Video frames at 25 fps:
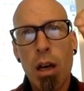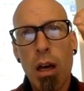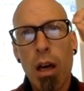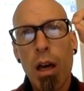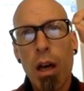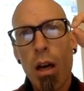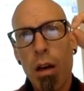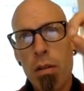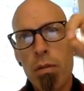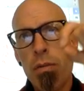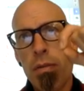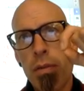
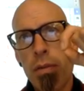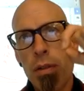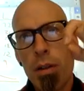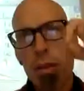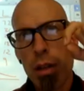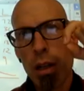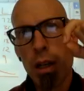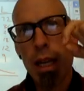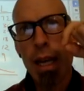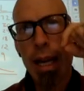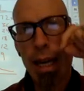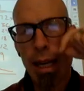of
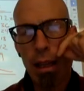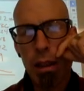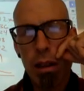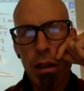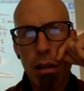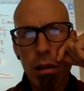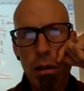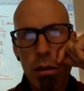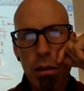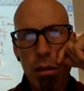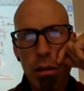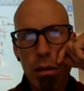the
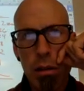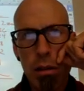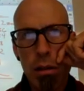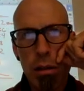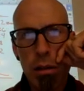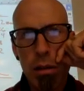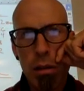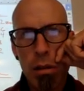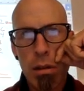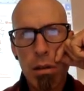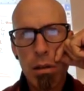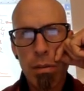length.
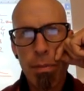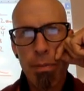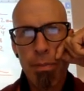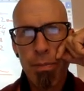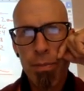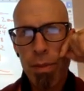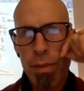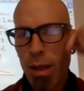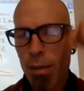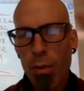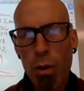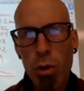
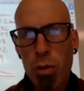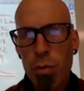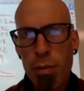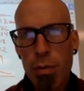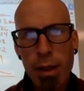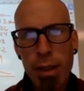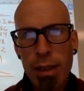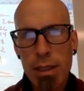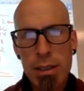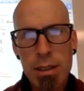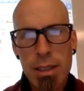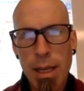They both
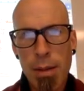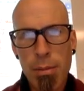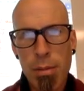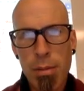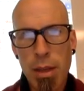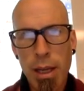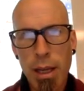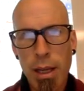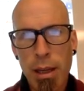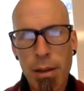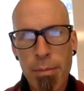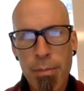mean the same
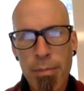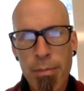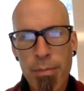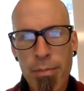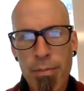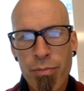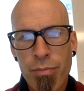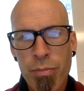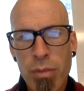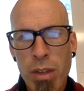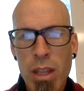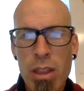thing.
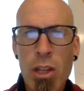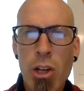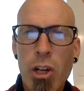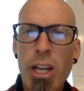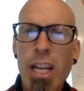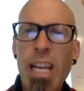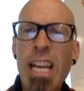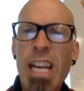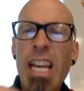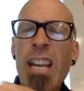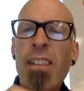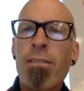
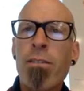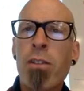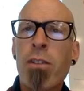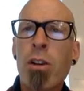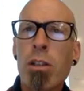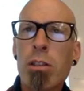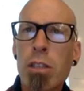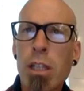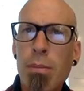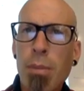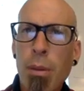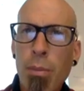They're
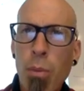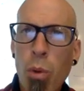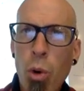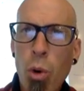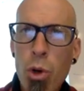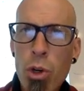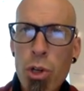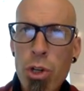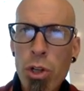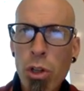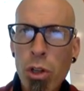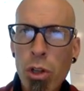inversely
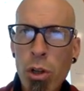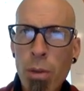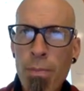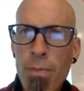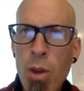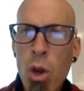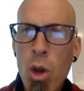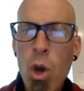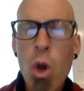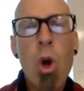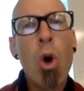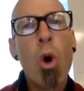proportional,
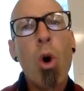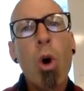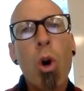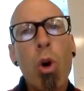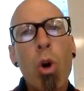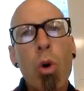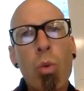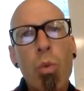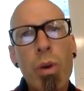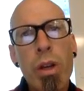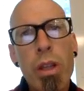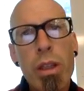
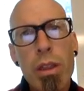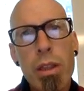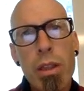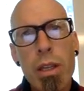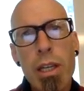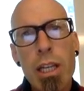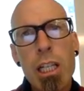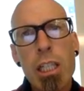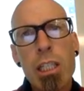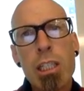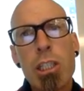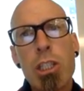or width
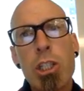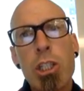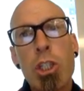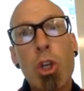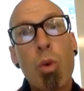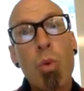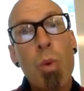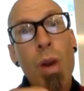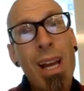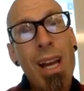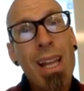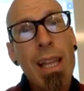is
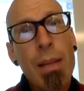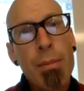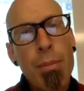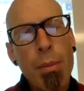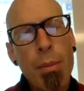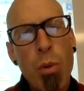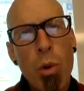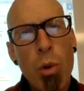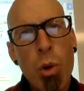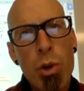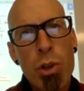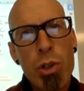directly
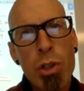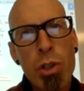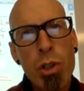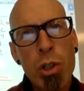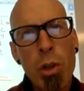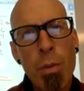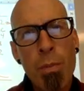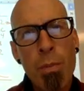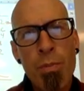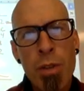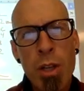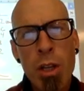
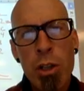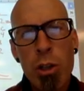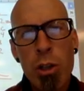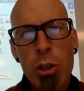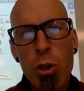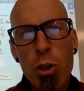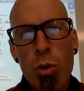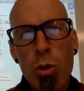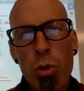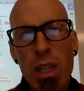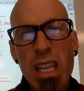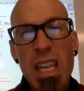proportional
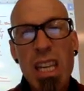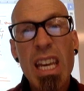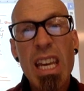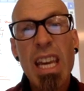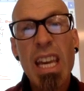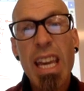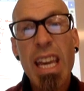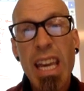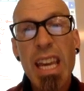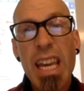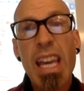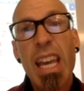to the
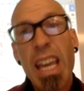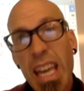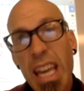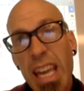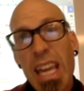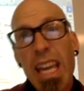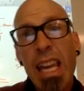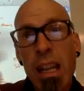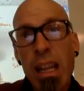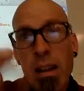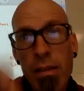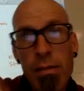
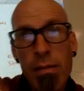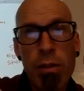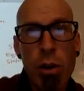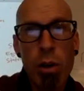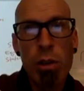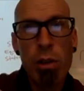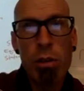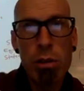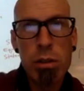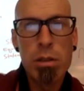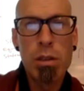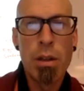
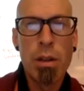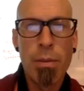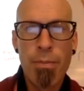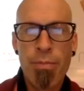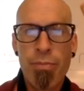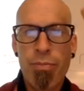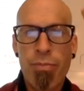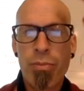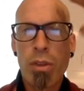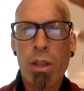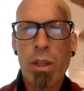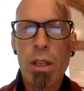inverse
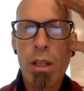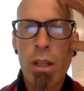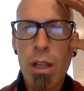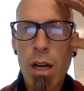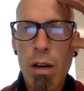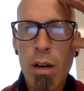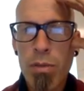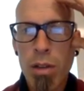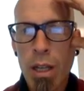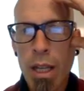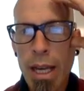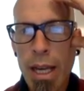
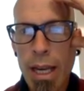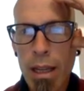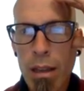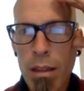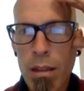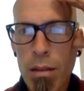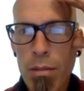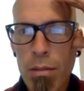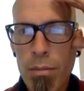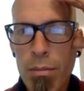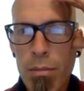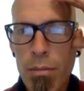of the
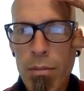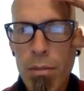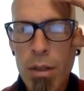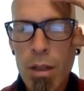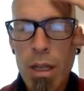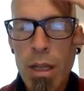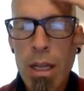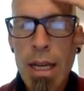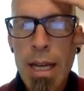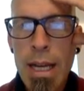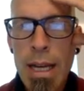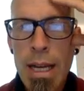length.
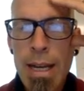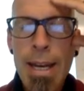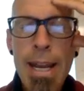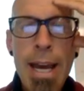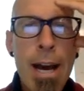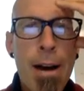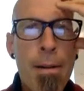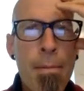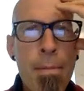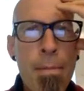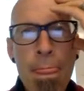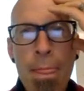
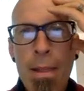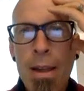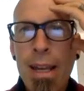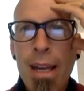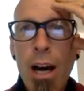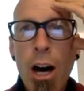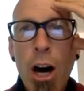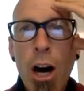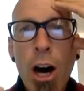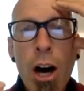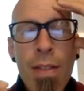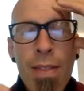Now,
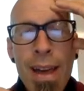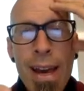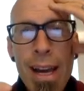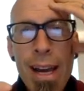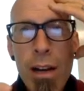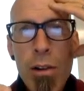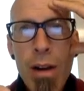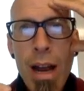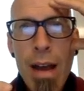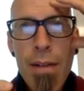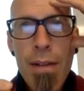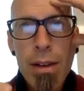on that
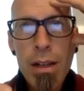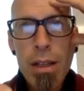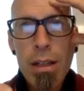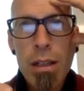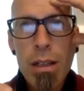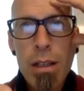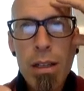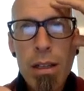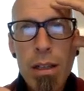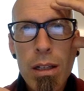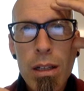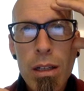graphic
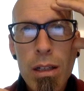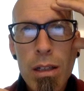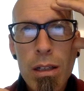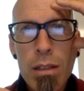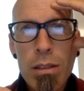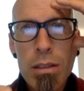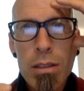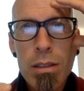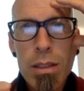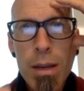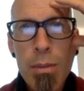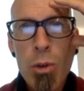
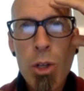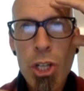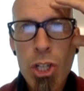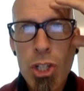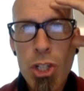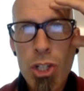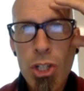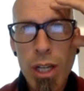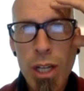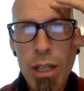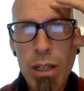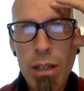summary
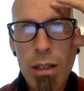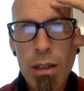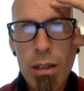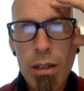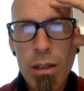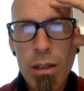sheet,